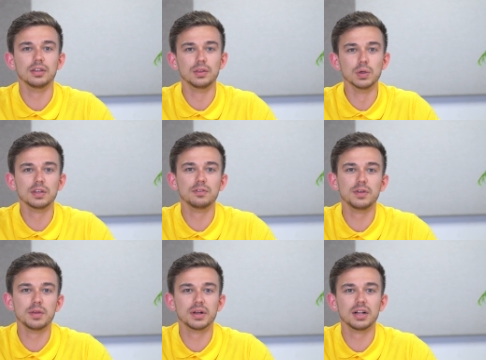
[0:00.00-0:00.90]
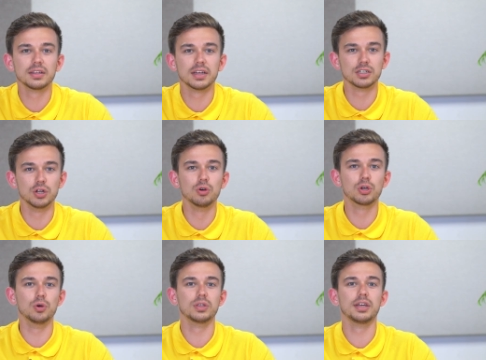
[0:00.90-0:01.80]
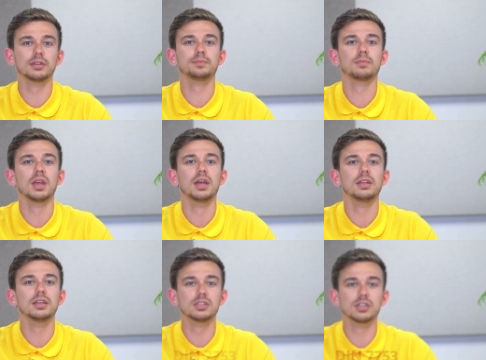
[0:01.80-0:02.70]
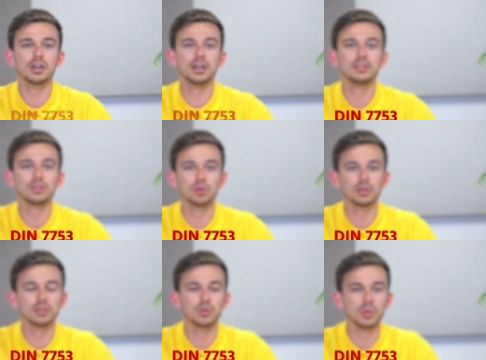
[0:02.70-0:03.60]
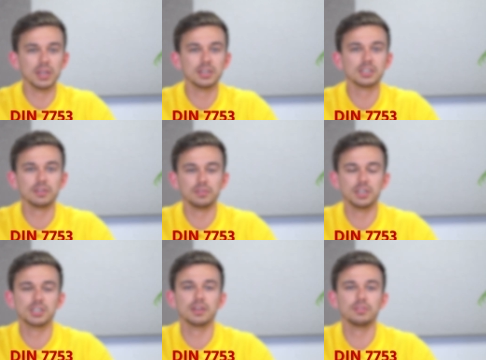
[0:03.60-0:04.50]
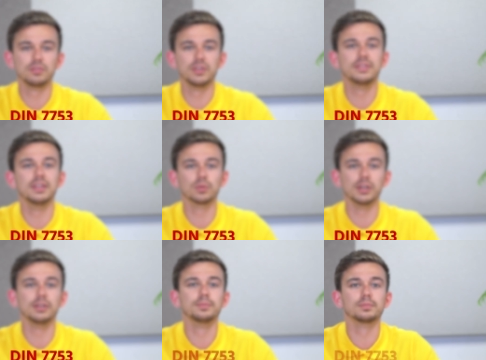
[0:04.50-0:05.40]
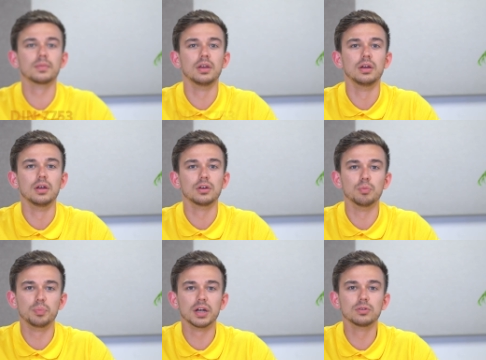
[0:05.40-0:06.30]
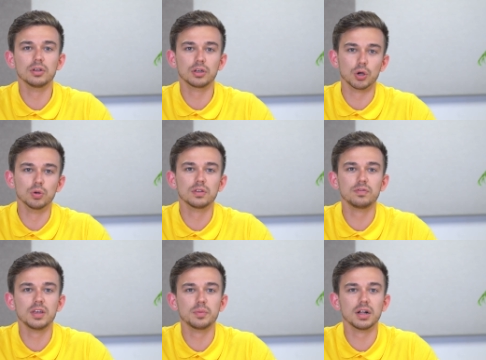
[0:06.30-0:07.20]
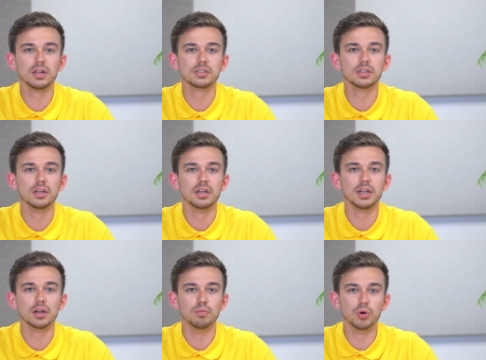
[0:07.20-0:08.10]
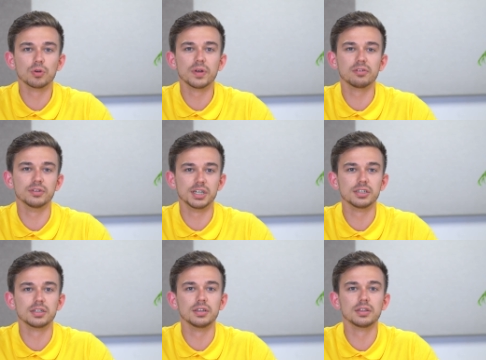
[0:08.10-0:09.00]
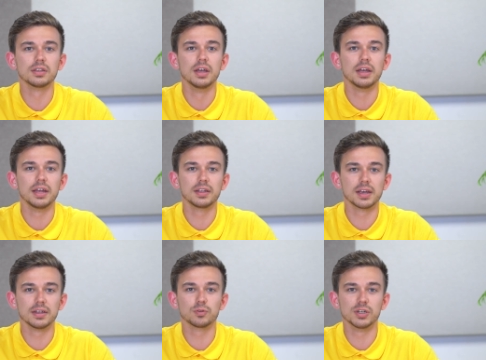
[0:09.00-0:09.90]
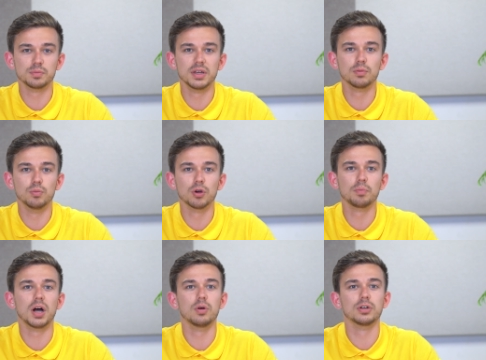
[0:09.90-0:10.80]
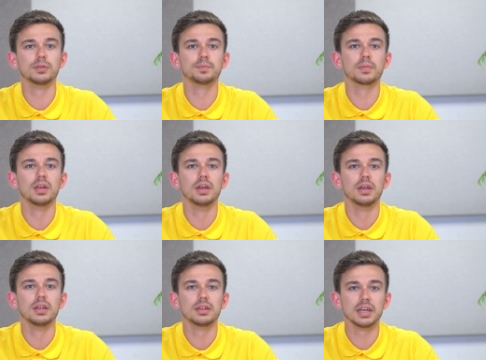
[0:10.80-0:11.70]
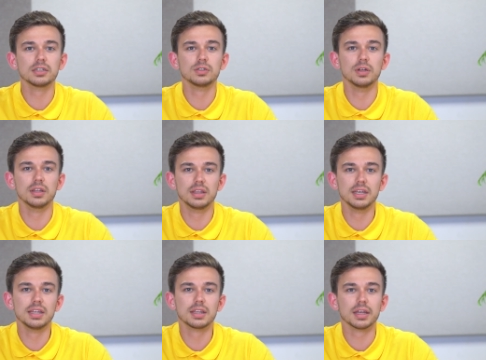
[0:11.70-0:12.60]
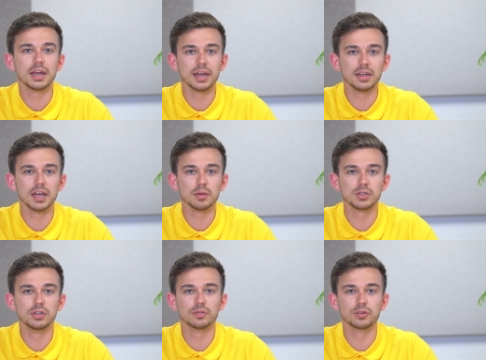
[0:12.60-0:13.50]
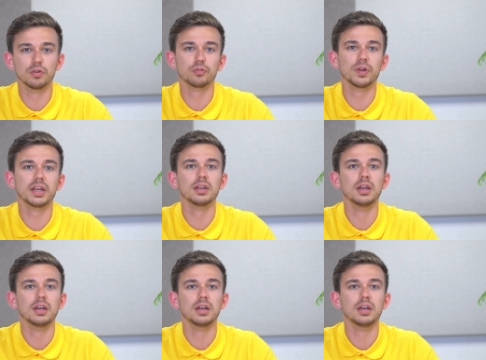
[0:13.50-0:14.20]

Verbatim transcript: the toothed V-belt has no coating. It is designed according to DIN 7753. Compared to the coated V-belts, they are more wear resistant and can transmit more power. Thanks to the teeth and the absence of covering,